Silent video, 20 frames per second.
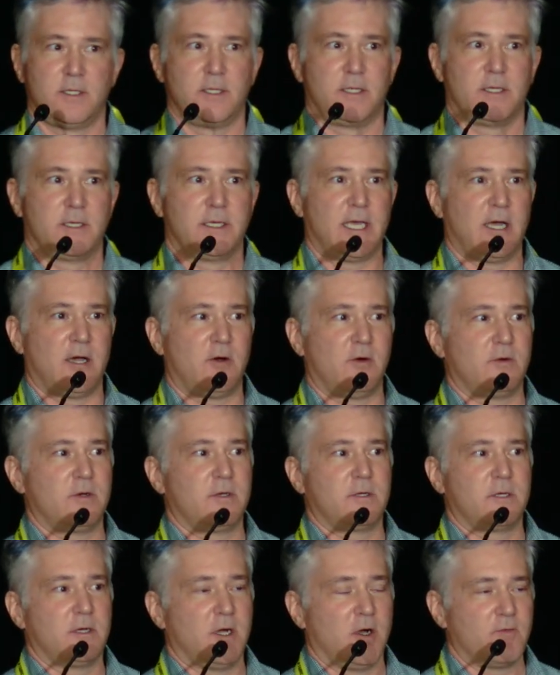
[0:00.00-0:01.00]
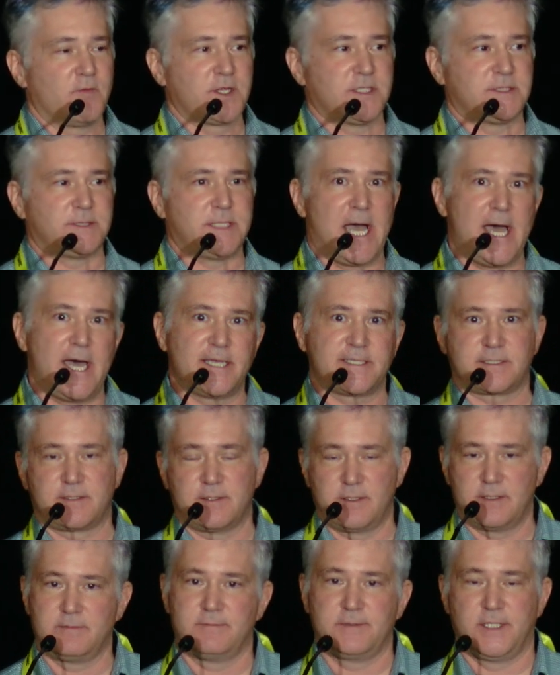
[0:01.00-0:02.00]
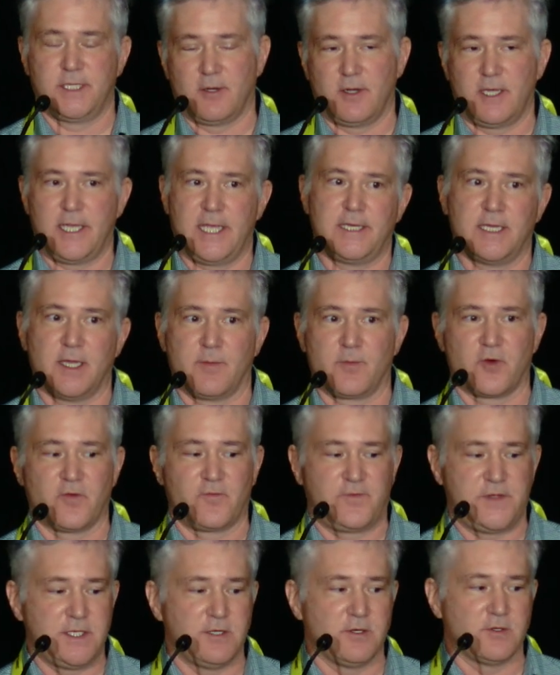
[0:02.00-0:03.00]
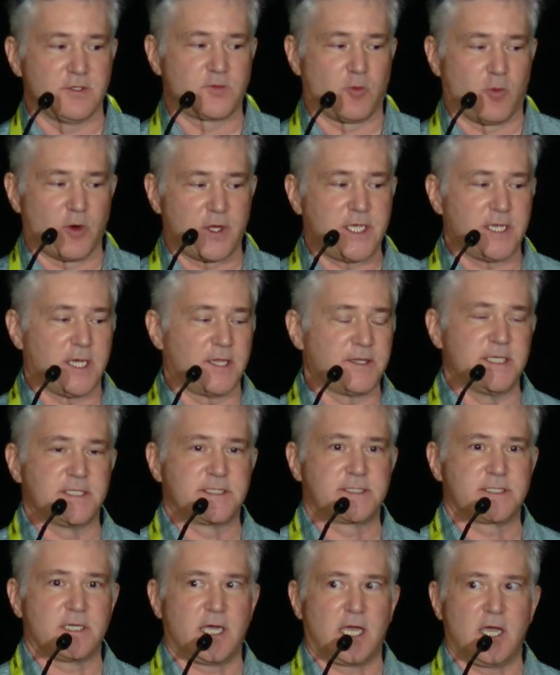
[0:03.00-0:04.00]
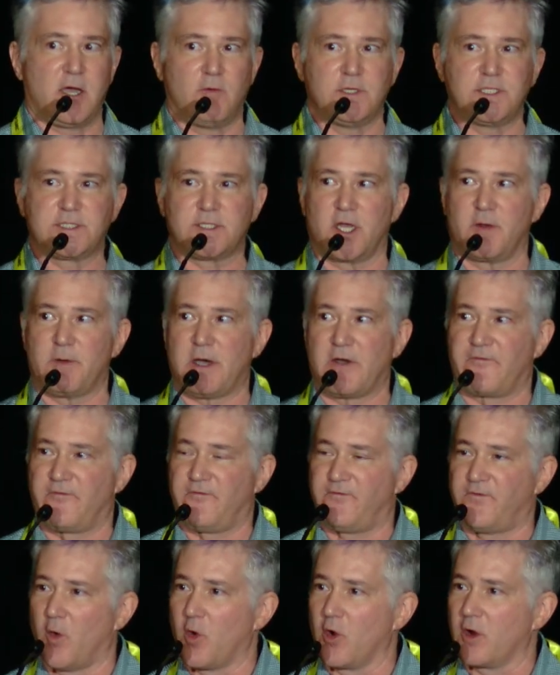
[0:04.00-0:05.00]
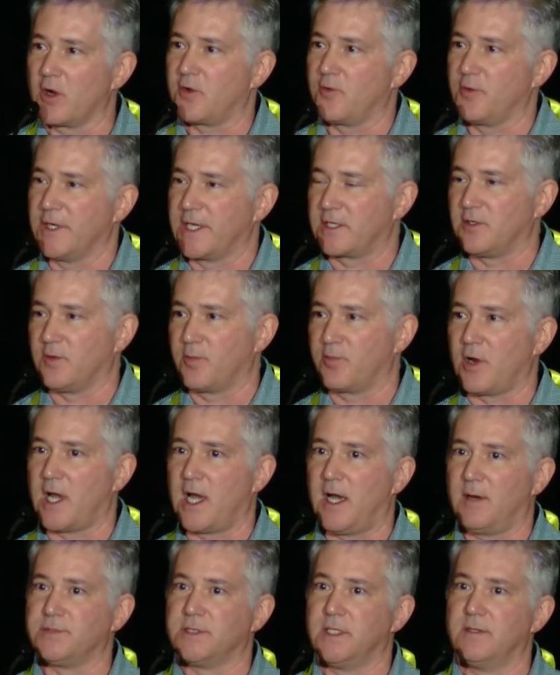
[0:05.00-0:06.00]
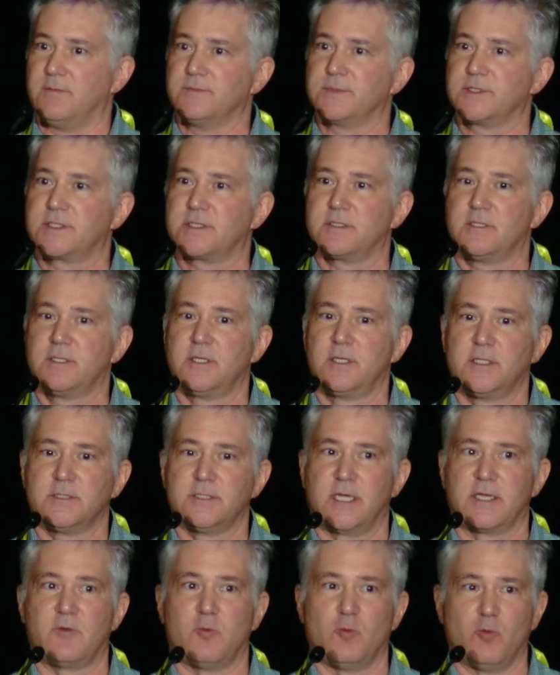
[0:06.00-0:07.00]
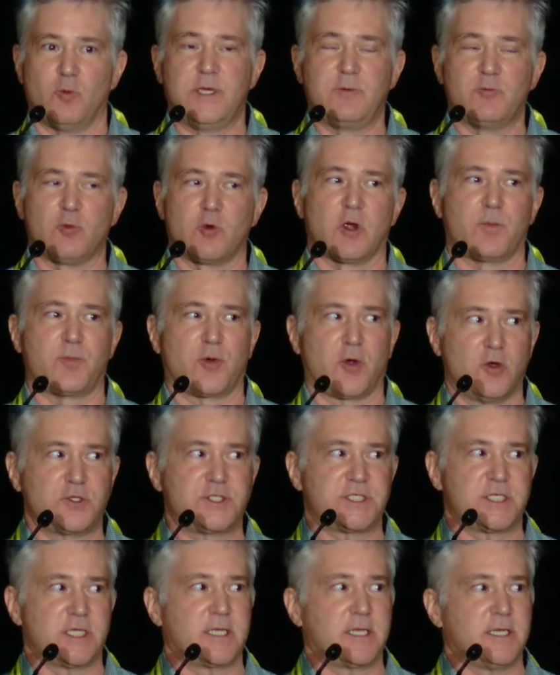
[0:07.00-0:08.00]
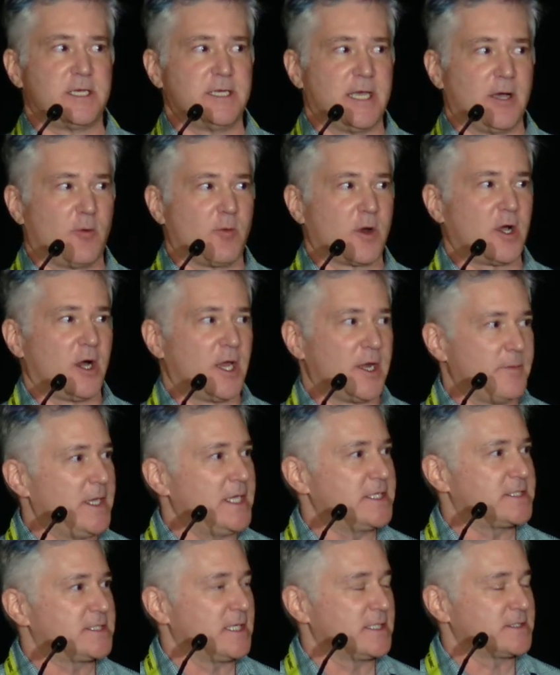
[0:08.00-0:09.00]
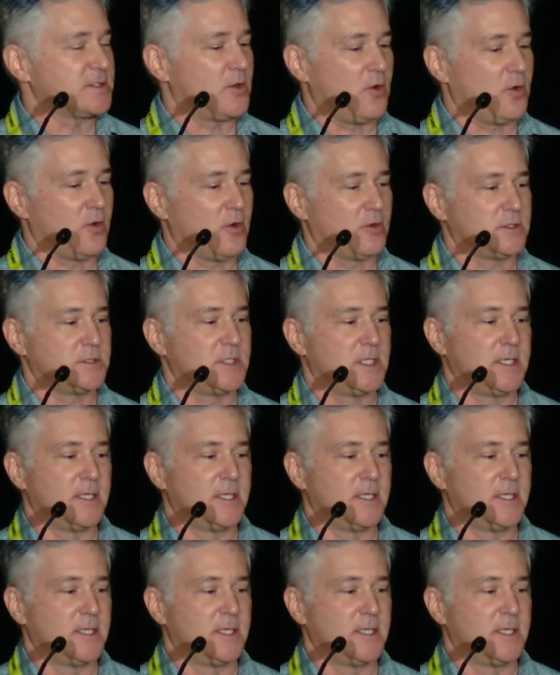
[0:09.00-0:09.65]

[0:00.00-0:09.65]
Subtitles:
Now, over the last, N number of years working on this, I always thought about 4 critical problems, like when we're approaching network automation as a whole.